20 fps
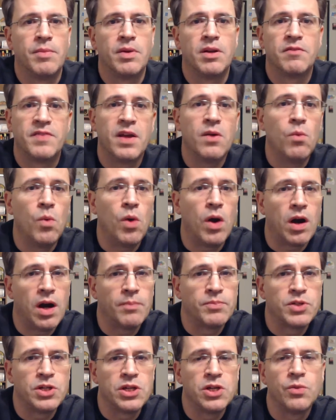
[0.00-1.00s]
I mean, if they
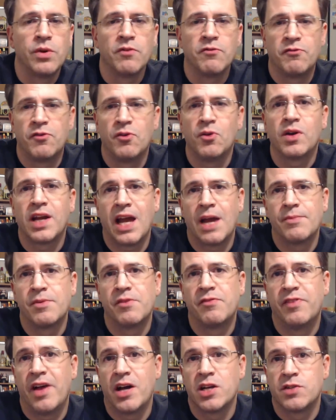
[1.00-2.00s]
walk up to you in full
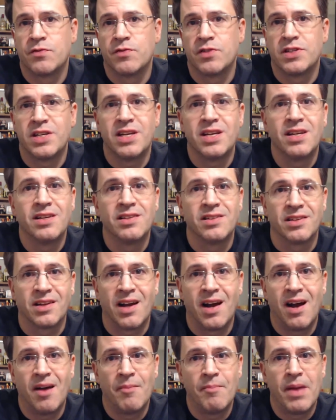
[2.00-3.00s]
camouflage fatigues
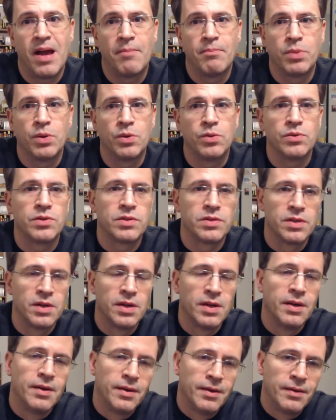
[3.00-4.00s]
and combat
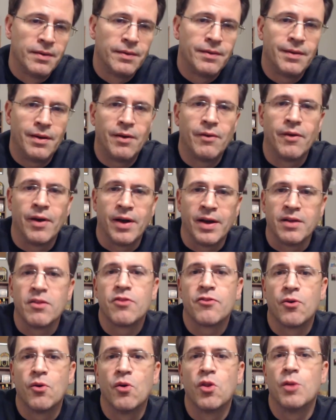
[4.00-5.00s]
boots, then all
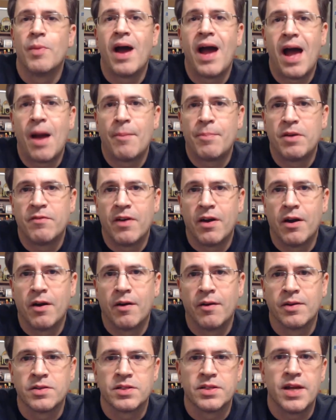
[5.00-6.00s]
right, throw them a Happy
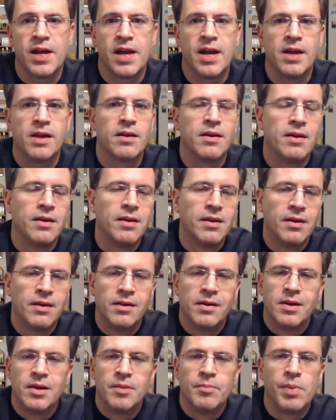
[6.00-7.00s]
Veterans Day.
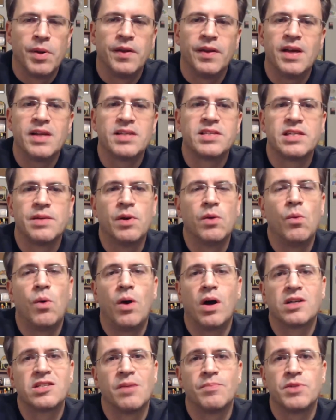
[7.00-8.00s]
But unless someone
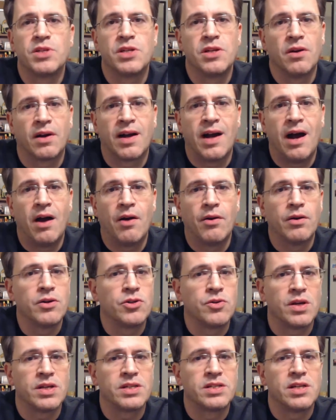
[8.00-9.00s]
walks up to your
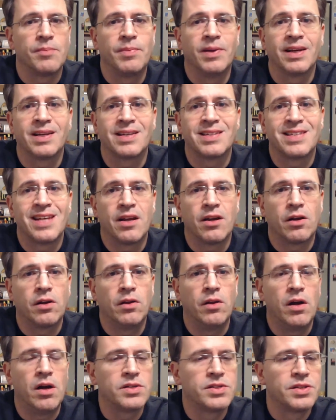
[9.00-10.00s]
counter dressed up like Santa
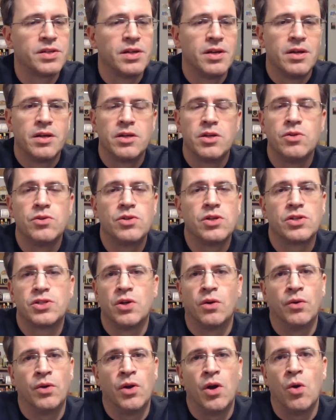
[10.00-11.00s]
Claus, you
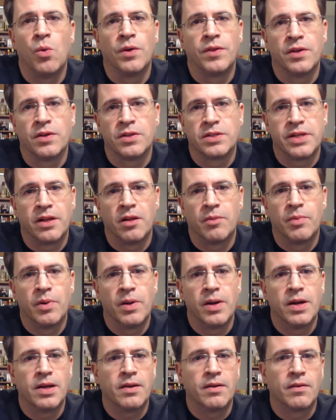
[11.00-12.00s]
just don't know what they're
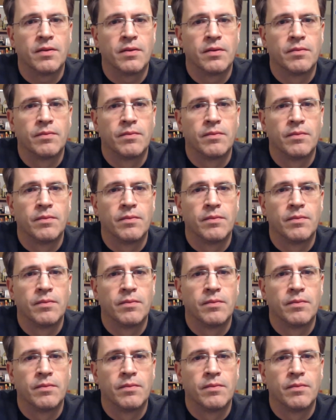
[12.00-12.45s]
celebrating.